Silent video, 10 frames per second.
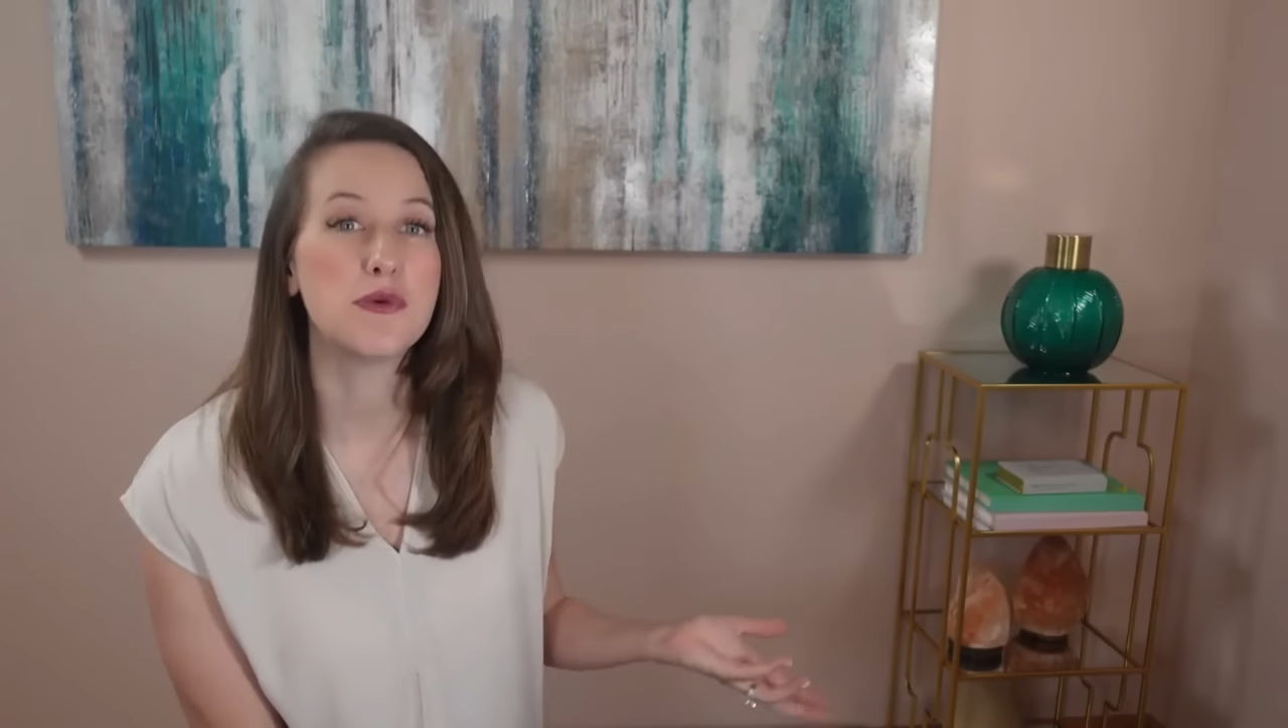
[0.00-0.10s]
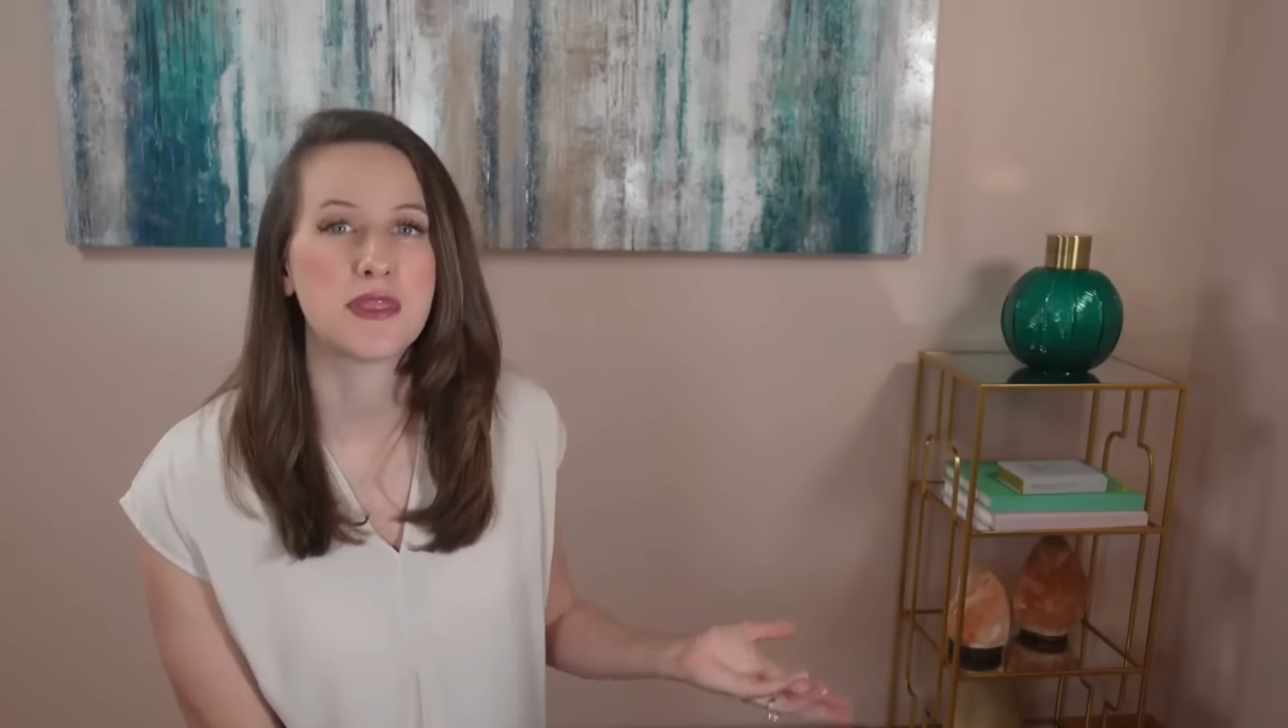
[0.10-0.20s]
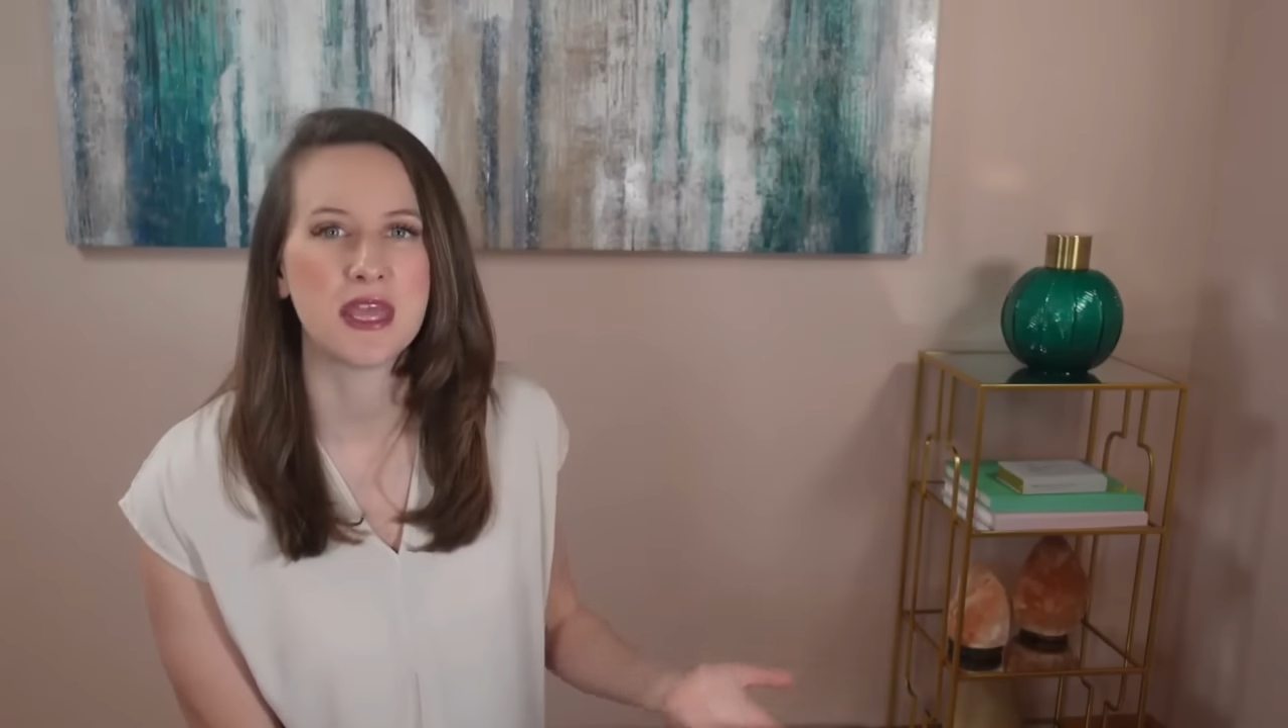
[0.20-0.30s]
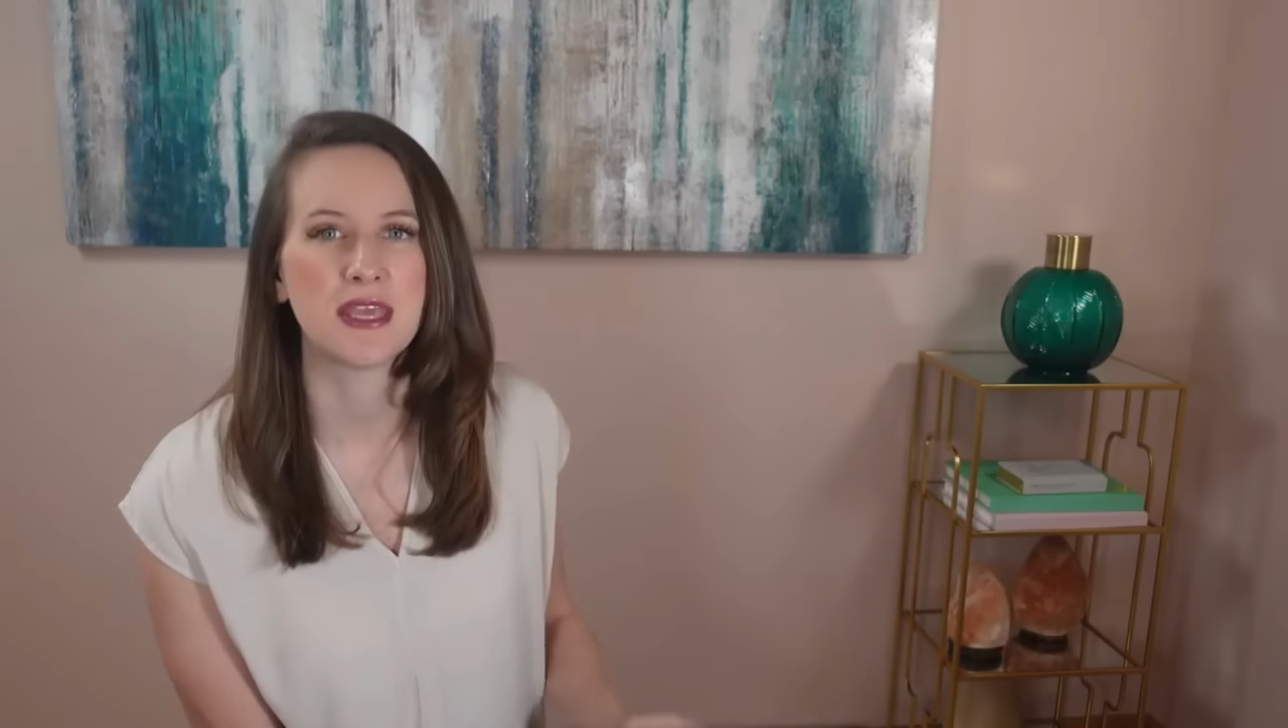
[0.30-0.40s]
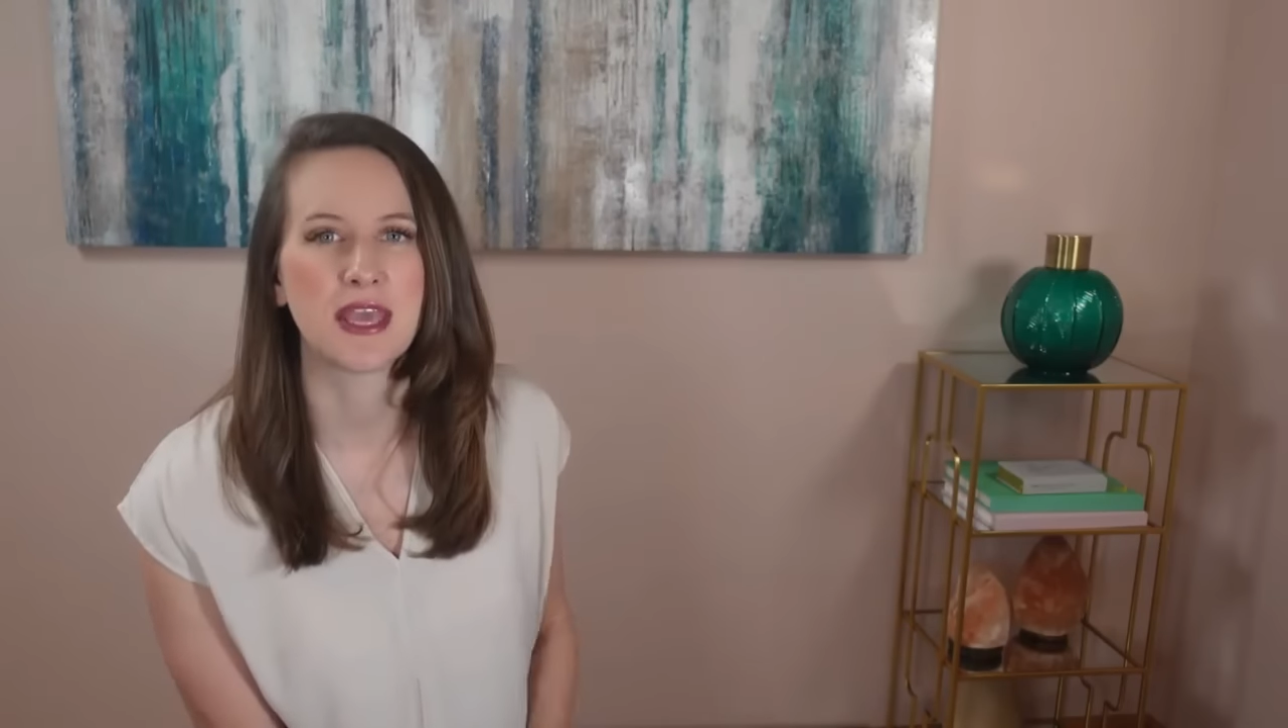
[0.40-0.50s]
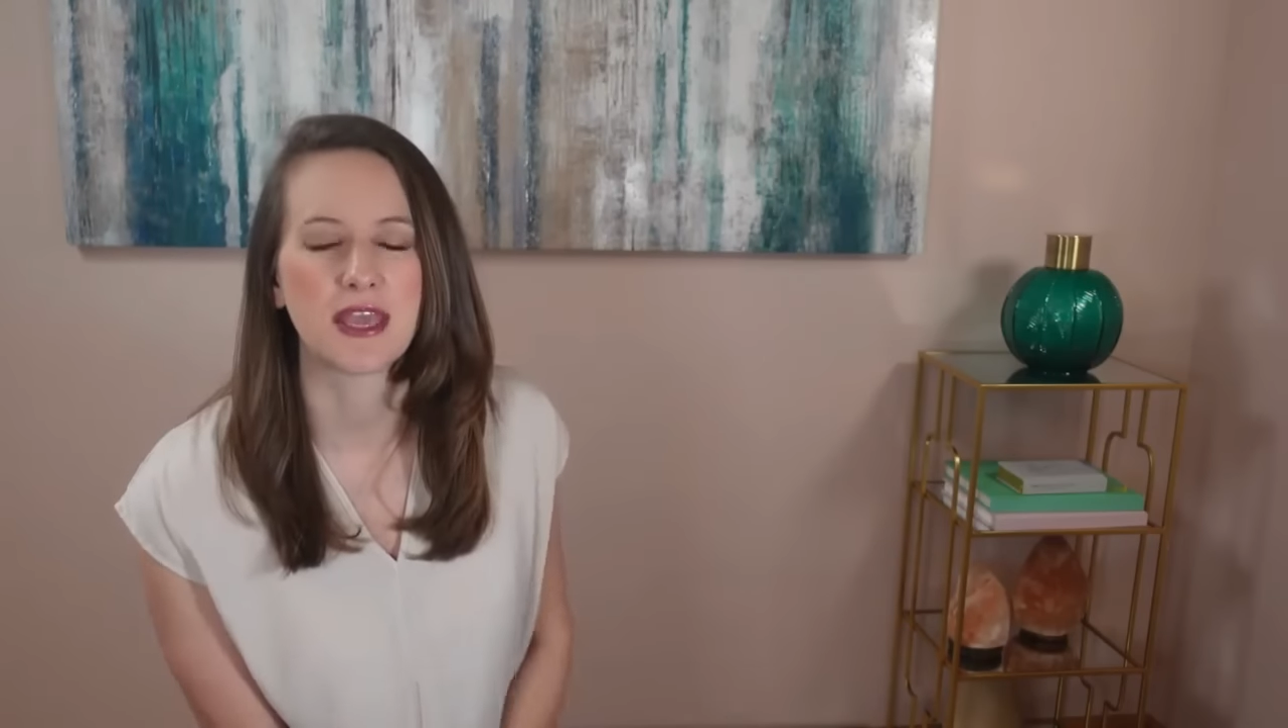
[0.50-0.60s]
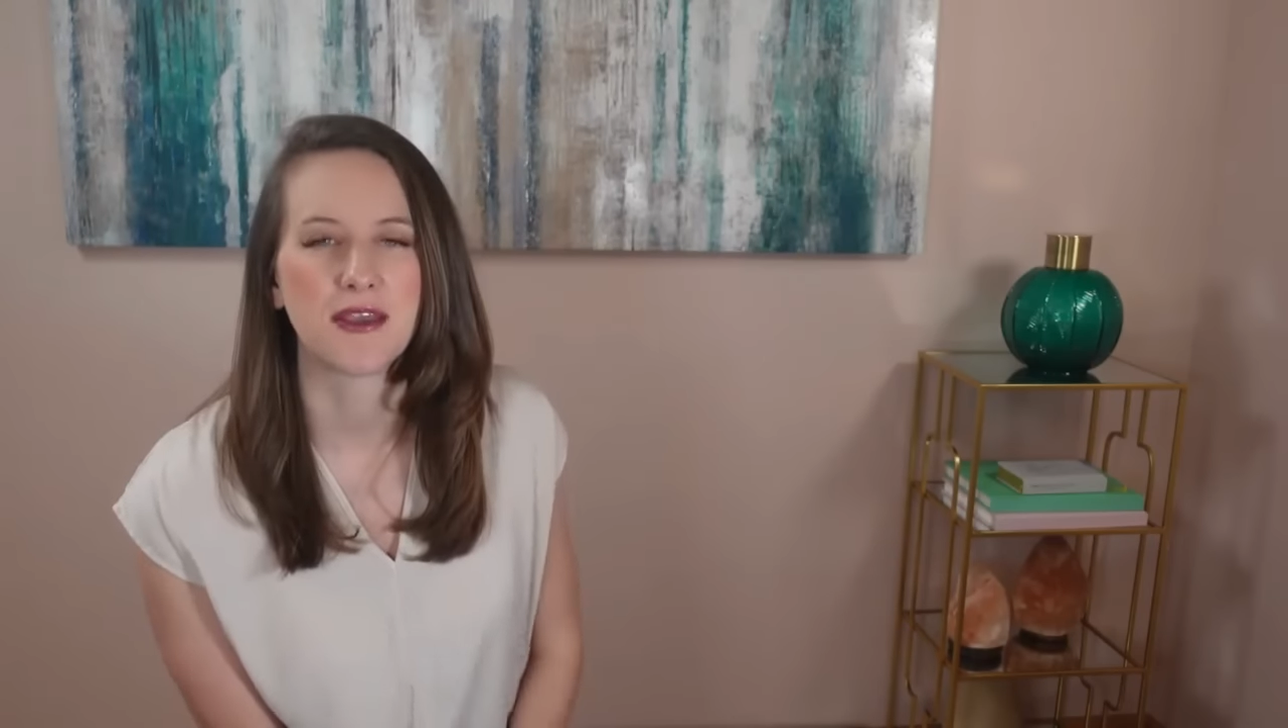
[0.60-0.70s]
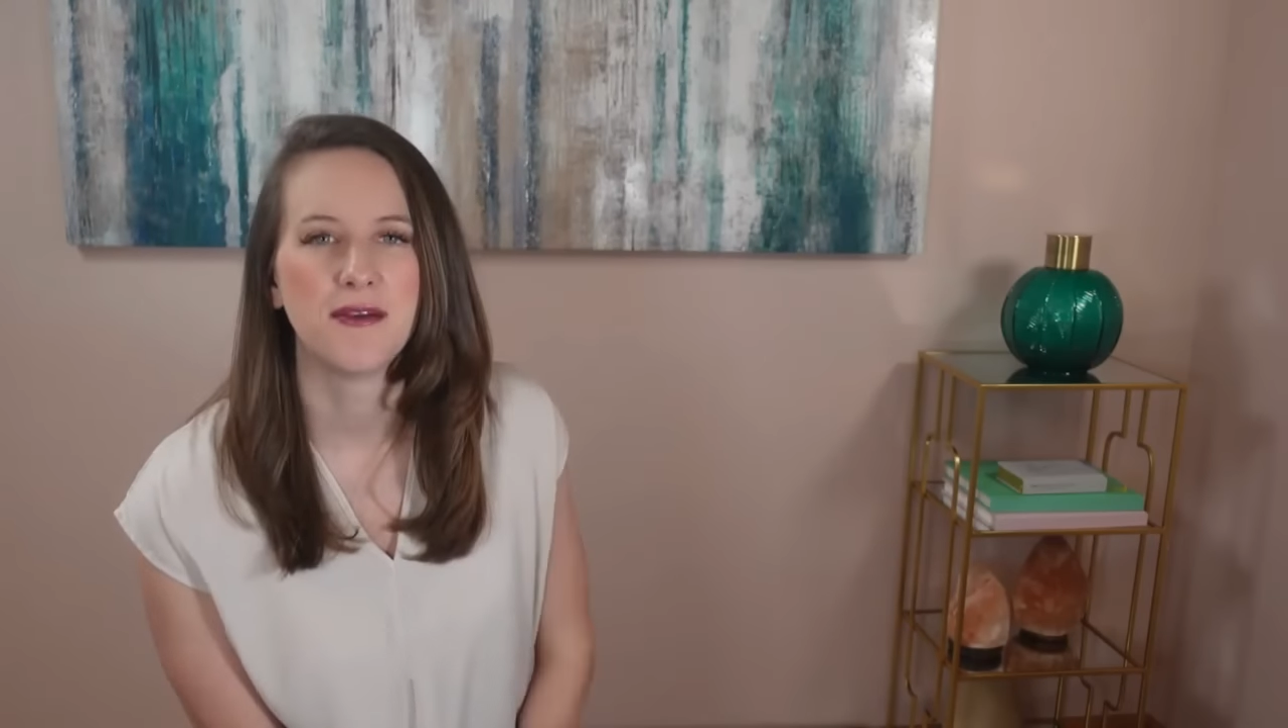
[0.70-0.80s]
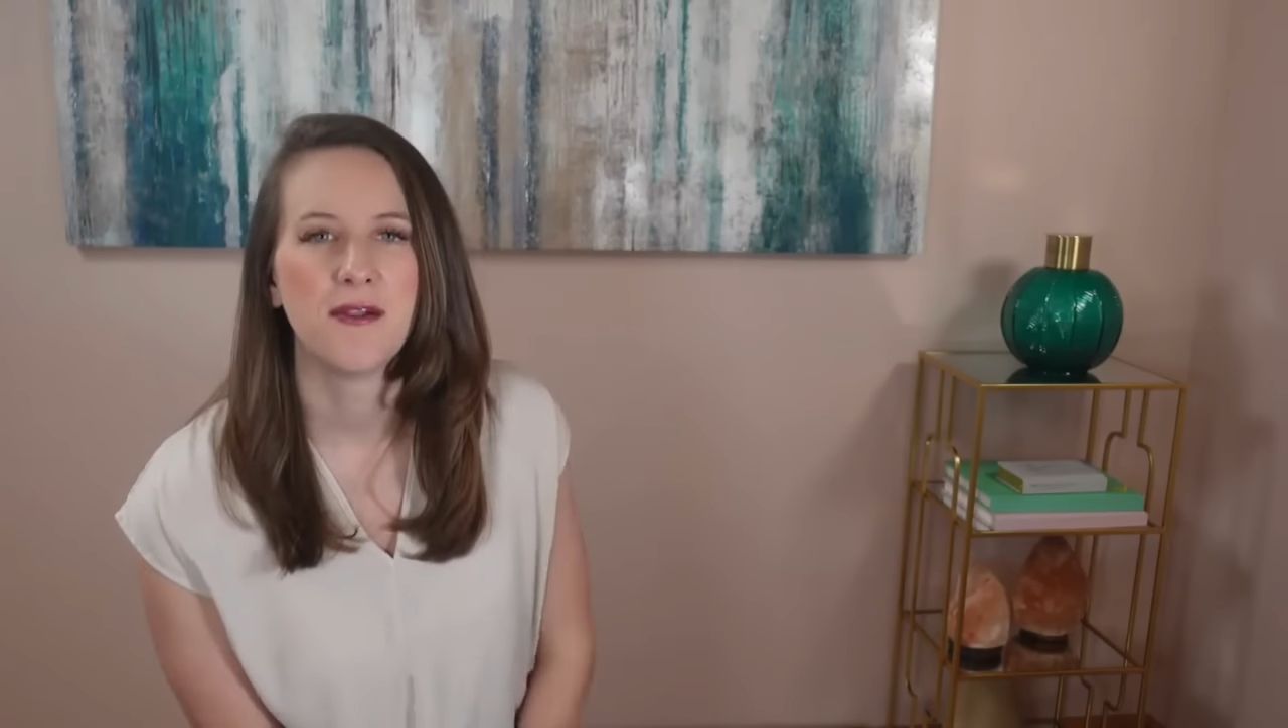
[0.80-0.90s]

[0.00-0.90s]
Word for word: thinking.